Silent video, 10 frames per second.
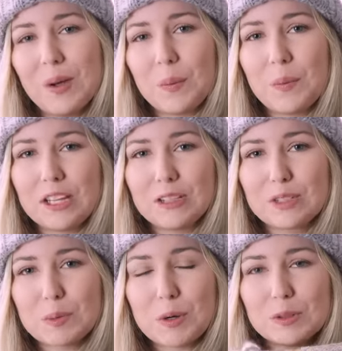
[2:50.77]
when you're
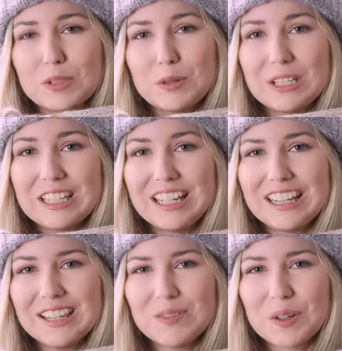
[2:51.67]
supposed to be knitting
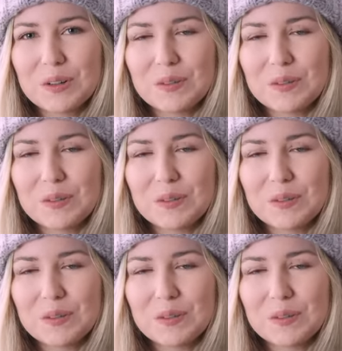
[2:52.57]
them or